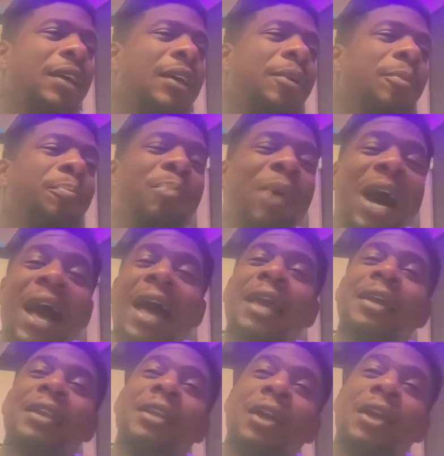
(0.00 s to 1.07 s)
by
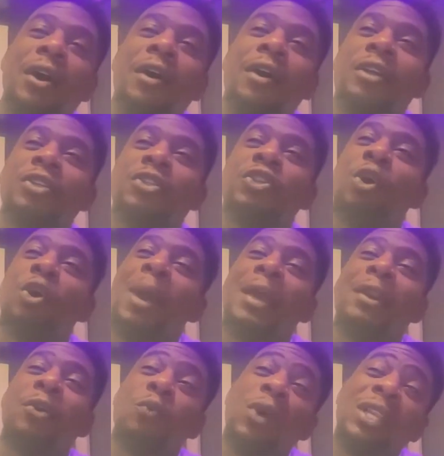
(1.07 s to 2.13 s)
and large, no matter
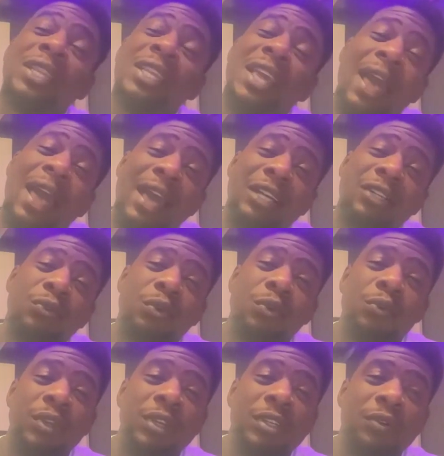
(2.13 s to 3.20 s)
what the actual
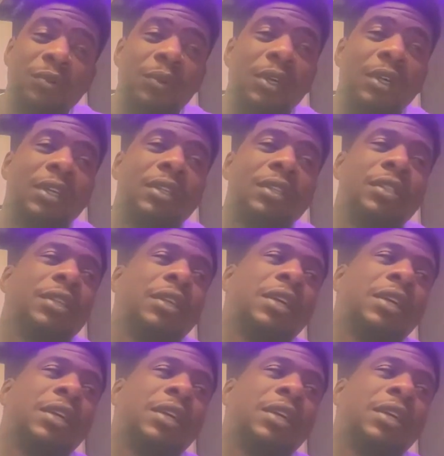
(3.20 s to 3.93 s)
reason was,